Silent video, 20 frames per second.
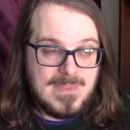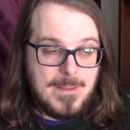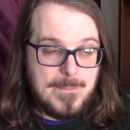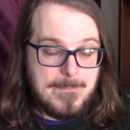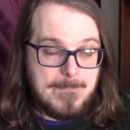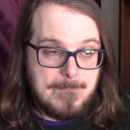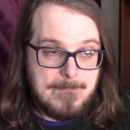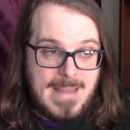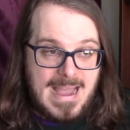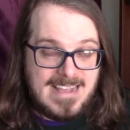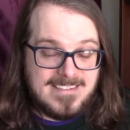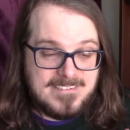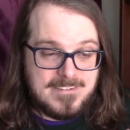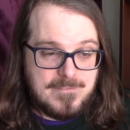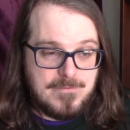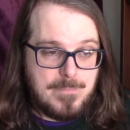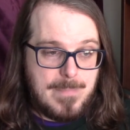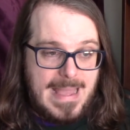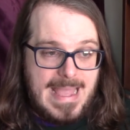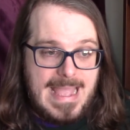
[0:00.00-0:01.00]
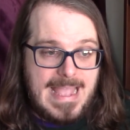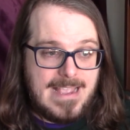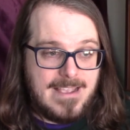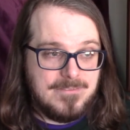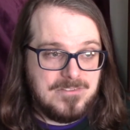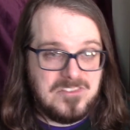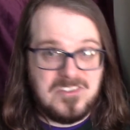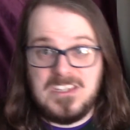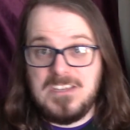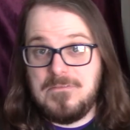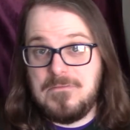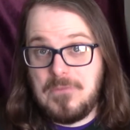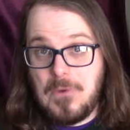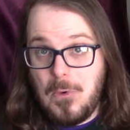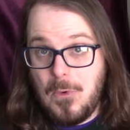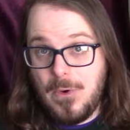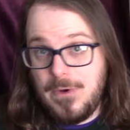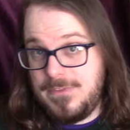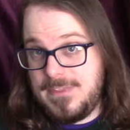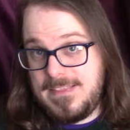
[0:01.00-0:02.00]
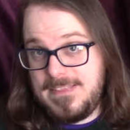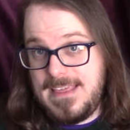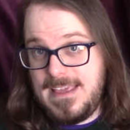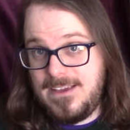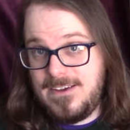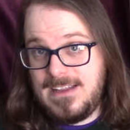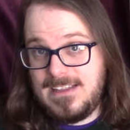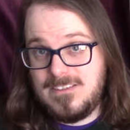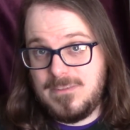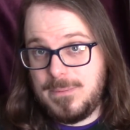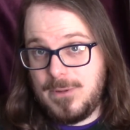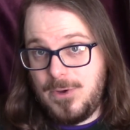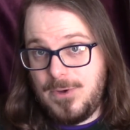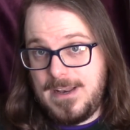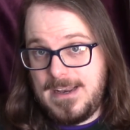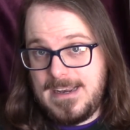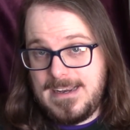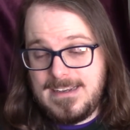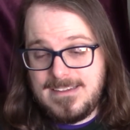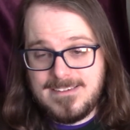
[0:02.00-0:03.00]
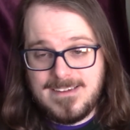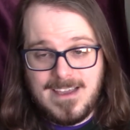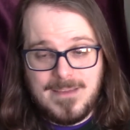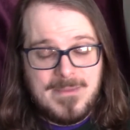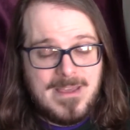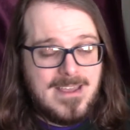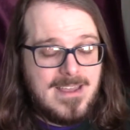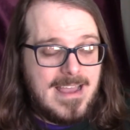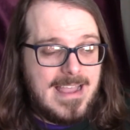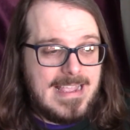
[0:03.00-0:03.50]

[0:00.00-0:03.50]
massive bag of C4 that they could explode at any time.